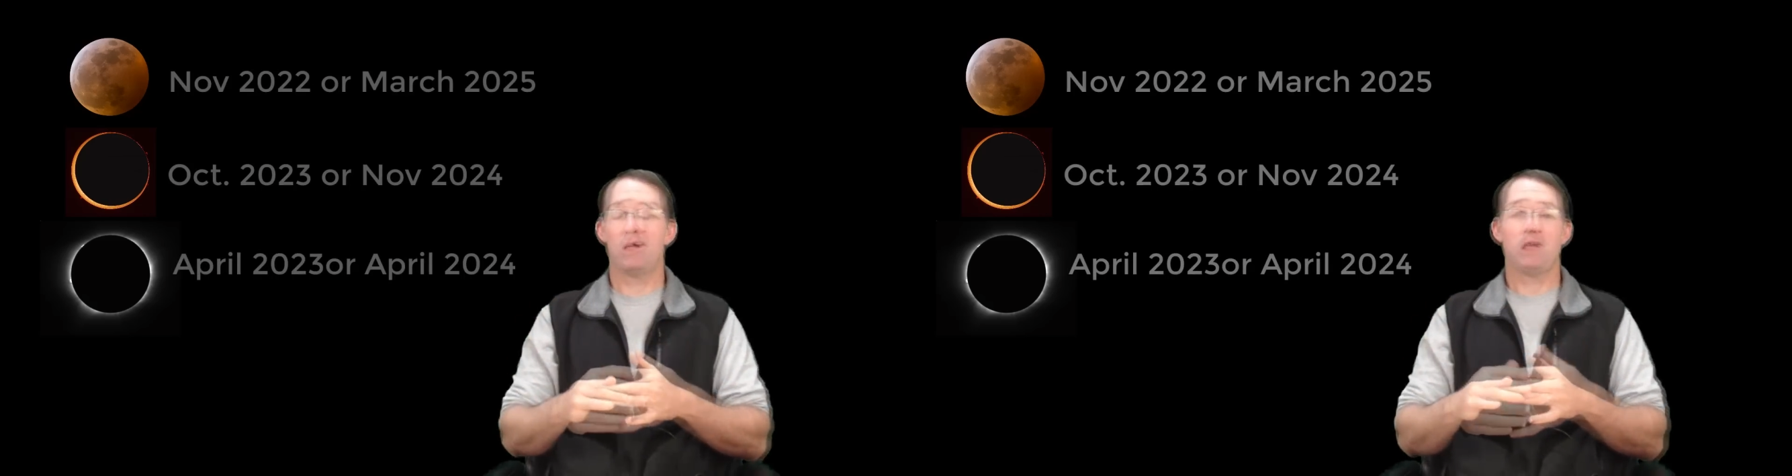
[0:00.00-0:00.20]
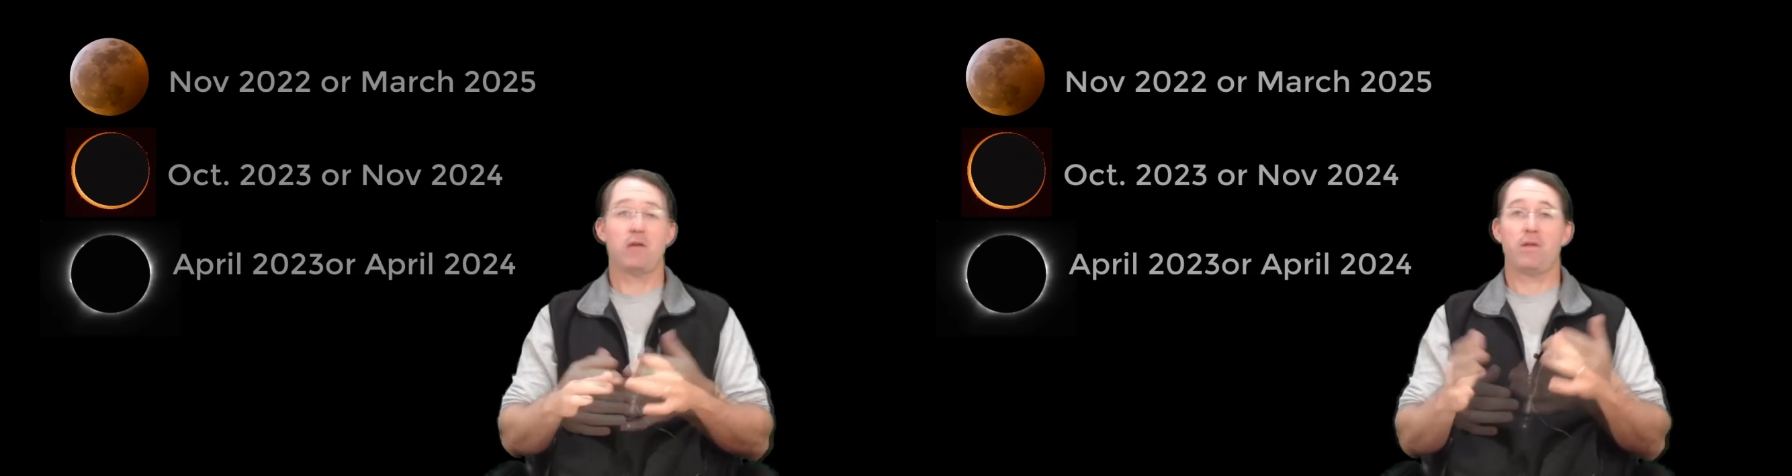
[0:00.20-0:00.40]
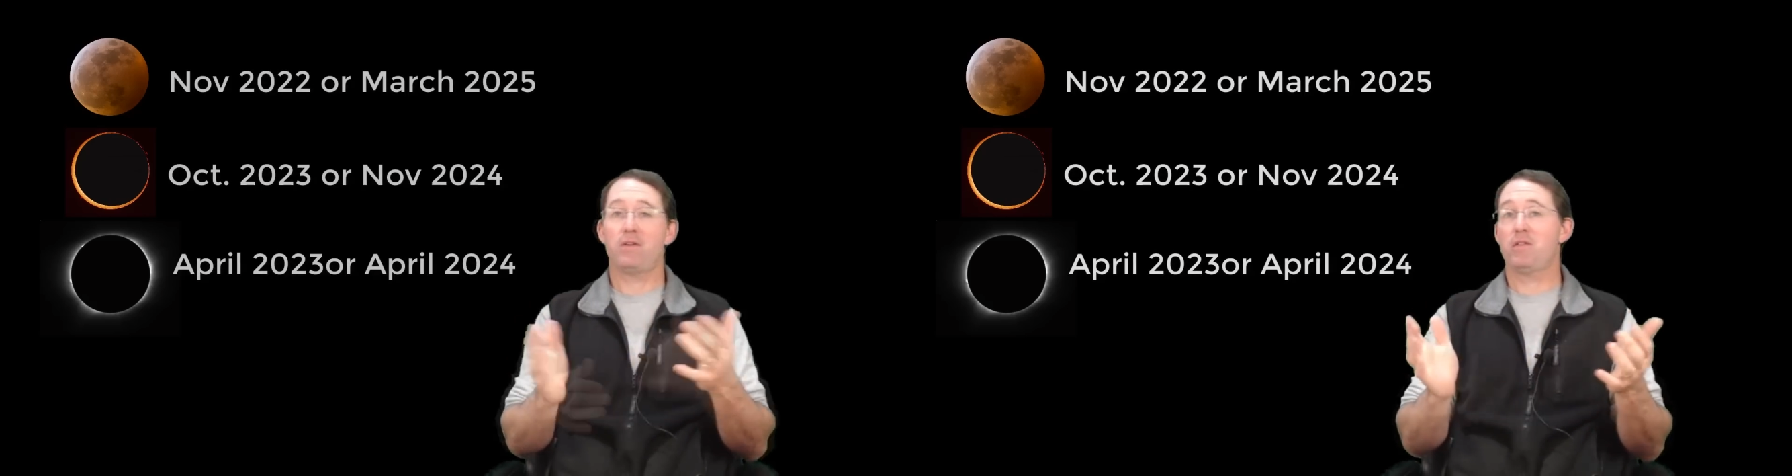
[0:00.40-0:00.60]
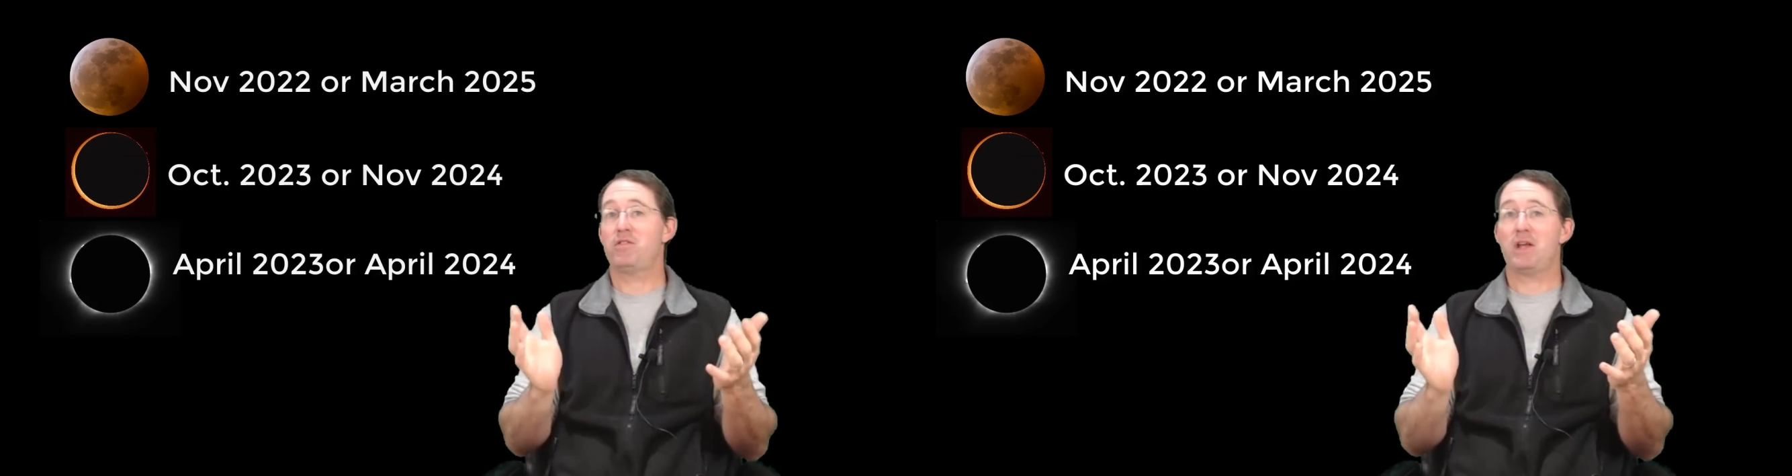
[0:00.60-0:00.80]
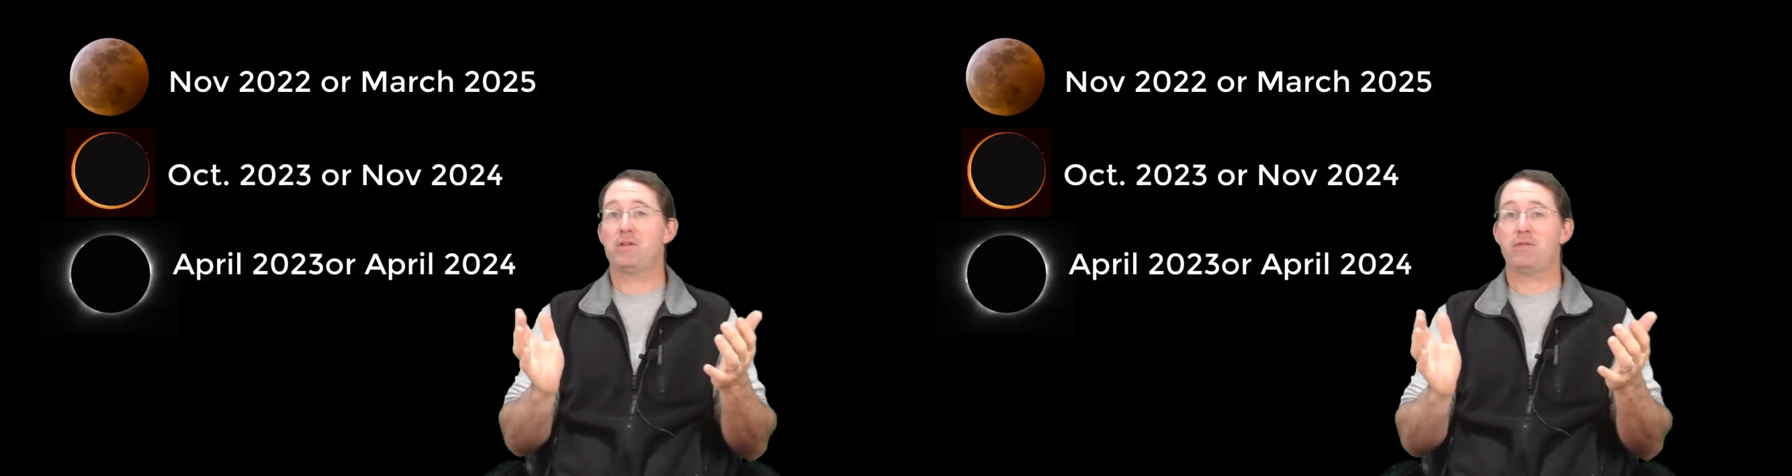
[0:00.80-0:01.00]
So there's the
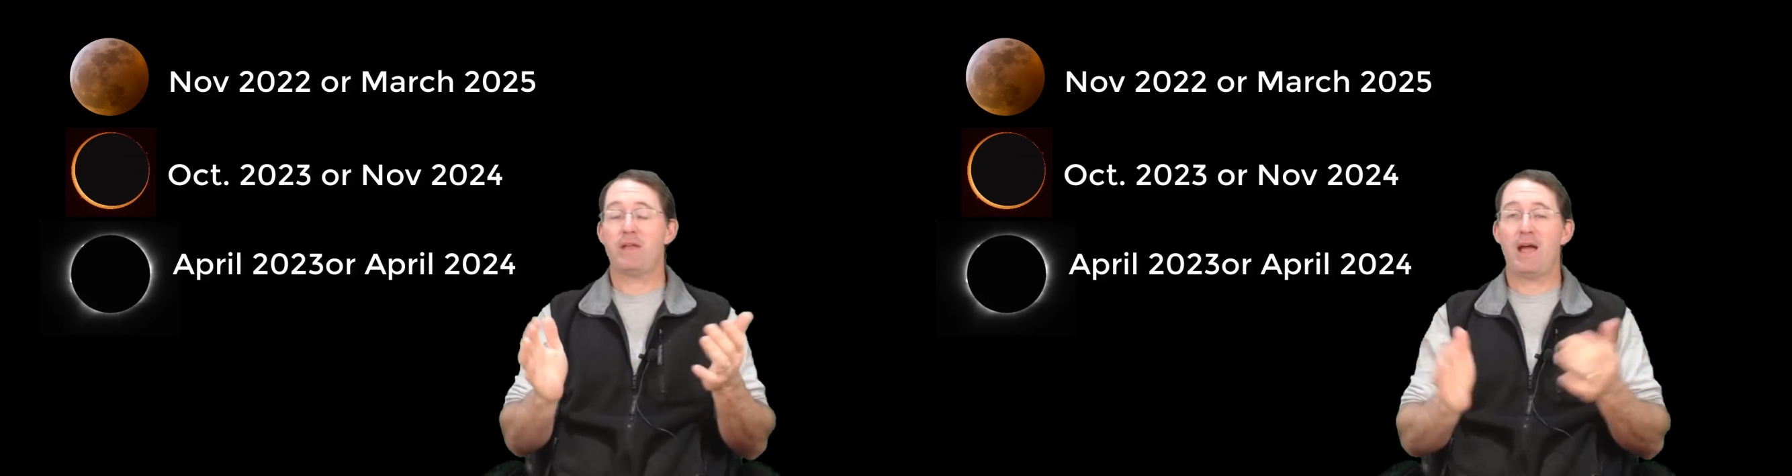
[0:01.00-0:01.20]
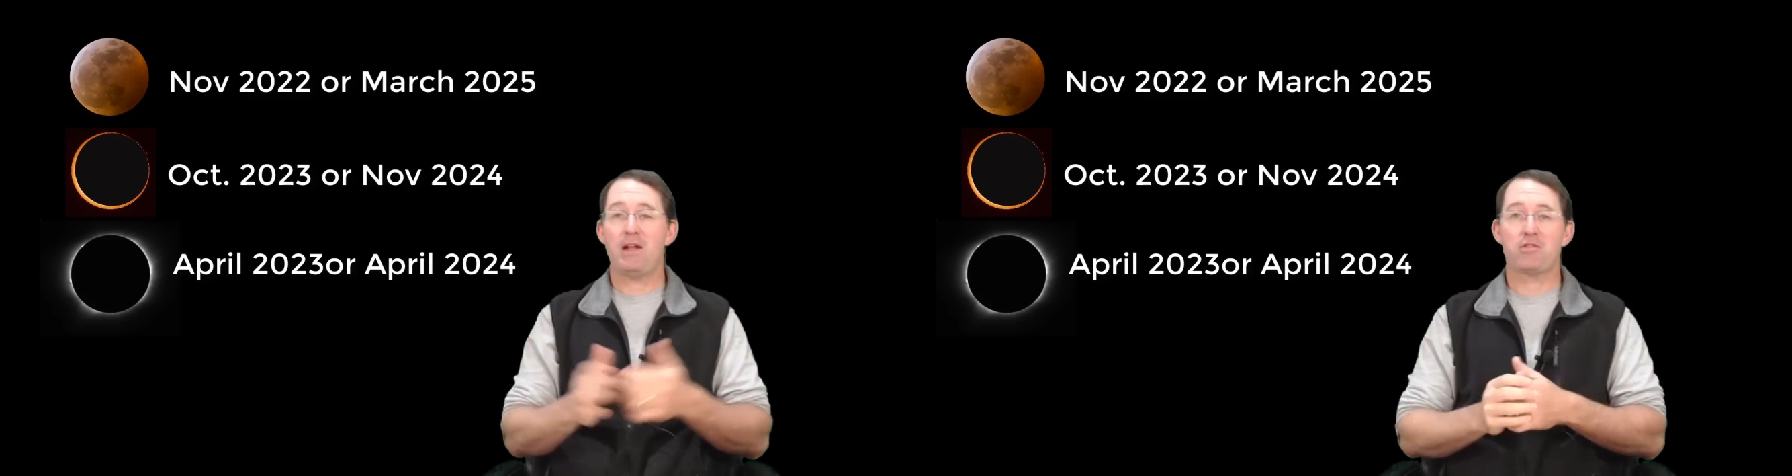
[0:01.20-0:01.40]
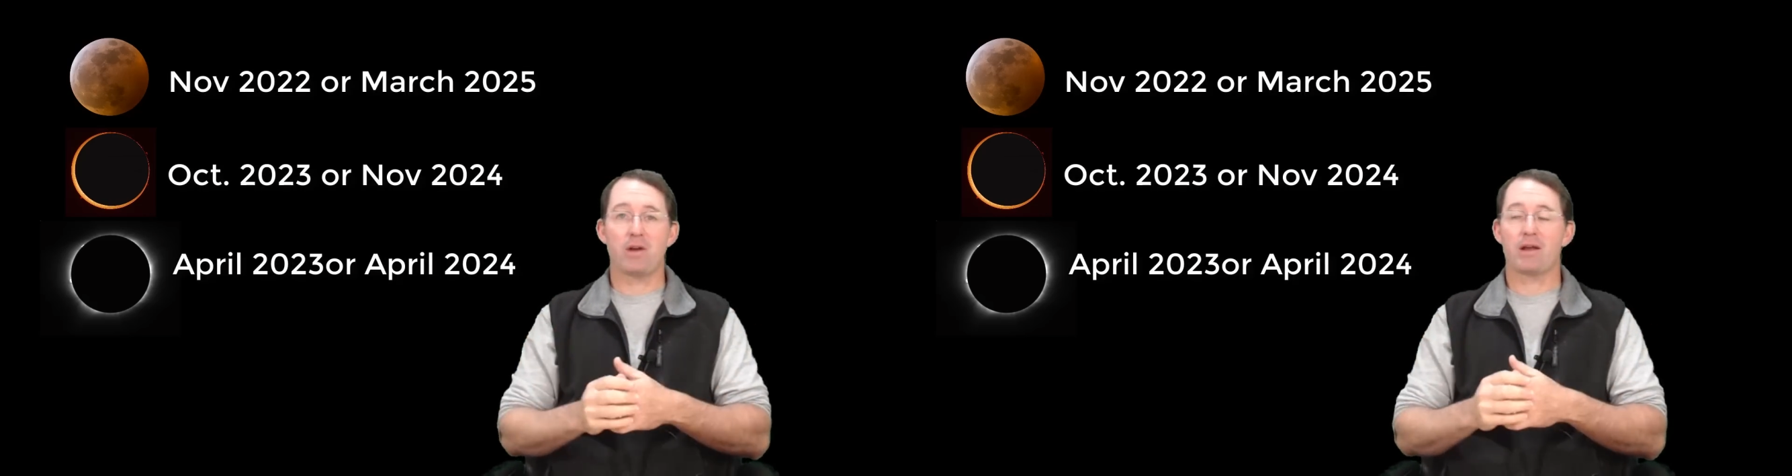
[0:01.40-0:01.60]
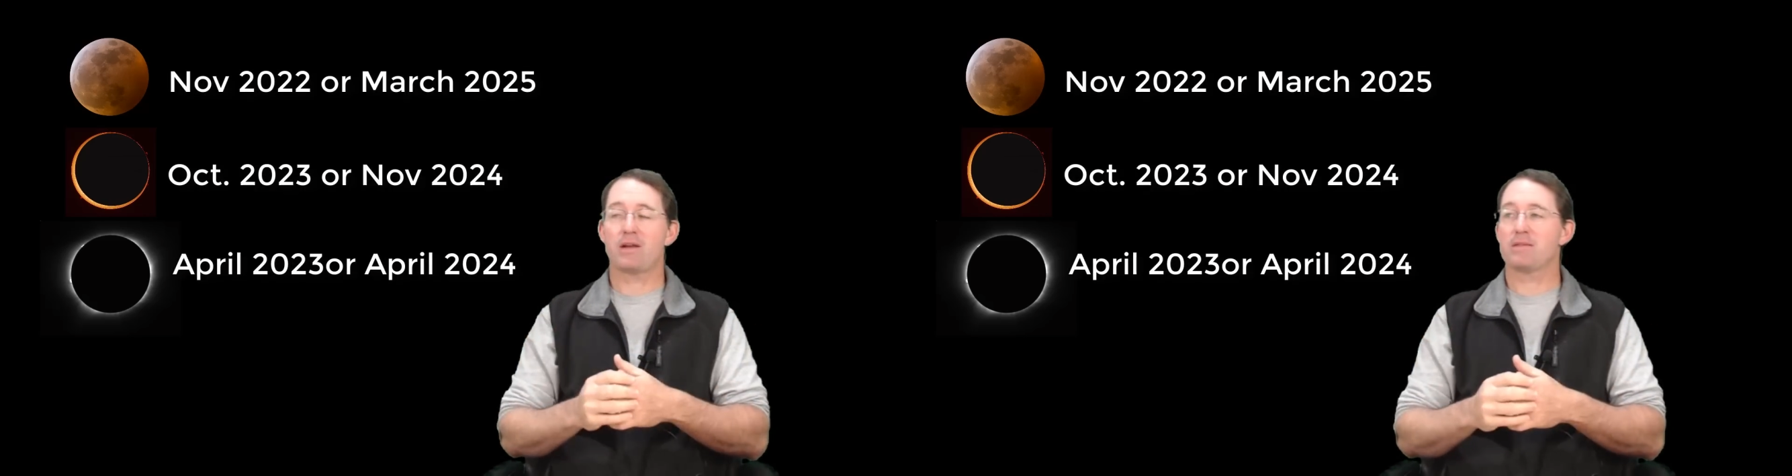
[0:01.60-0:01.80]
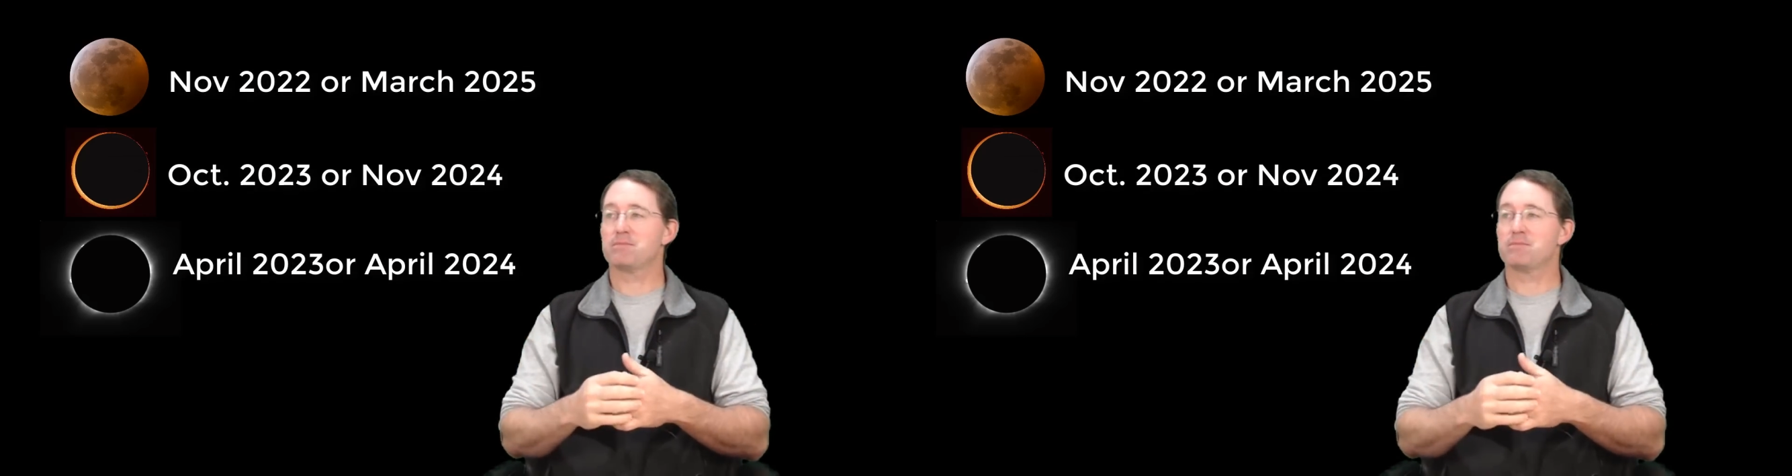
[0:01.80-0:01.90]
chance for the hat trick.